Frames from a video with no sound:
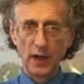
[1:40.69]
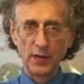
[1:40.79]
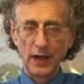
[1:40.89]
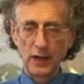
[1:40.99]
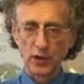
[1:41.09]

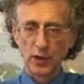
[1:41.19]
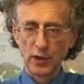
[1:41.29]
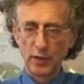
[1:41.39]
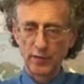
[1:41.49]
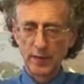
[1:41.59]
and that is the
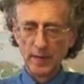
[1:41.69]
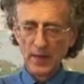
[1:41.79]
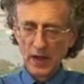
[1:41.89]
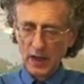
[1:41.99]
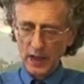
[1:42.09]
earth.
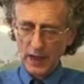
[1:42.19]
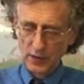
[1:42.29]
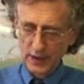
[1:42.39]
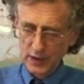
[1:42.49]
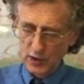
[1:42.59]

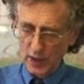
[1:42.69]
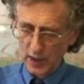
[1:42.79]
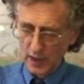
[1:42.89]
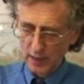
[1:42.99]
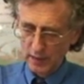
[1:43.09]
And these
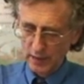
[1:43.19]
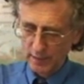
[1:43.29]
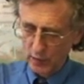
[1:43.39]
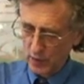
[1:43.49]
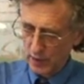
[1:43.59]
are,
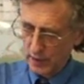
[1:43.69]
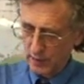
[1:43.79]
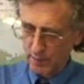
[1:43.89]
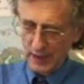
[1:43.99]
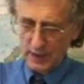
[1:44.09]
if you
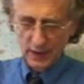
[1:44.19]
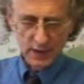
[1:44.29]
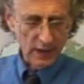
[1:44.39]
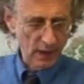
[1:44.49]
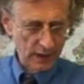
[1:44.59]
like,
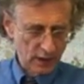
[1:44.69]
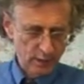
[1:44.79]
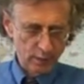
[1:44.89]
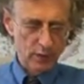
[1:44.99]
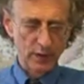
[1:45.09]
magnetic
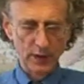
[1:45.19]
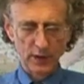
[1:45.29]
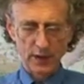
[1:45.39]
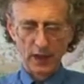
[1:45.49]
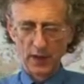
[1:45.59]
links between
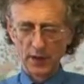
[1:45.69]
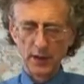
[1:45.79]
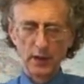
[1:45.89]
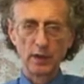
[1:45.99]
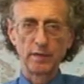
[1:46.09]
the sun and
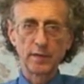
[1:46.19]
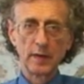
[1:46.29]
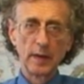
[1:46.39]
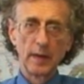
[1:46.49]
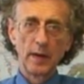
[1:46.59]
the earth.
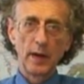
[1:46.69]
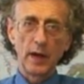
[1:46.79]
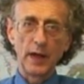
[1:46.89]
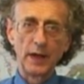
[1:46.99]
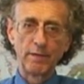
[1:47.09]

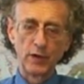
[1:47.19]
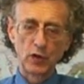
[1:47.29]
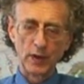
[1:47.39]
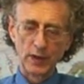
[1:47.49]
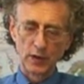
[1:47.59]
And every
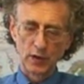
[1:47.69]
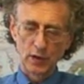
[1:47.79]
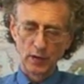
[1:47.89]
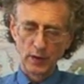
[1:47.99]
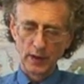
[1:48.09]

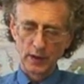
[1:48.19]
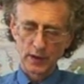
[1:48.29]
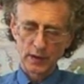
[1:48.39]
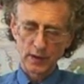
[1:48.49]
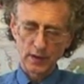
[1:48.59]
22
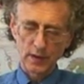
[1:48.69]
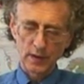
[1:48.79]
years,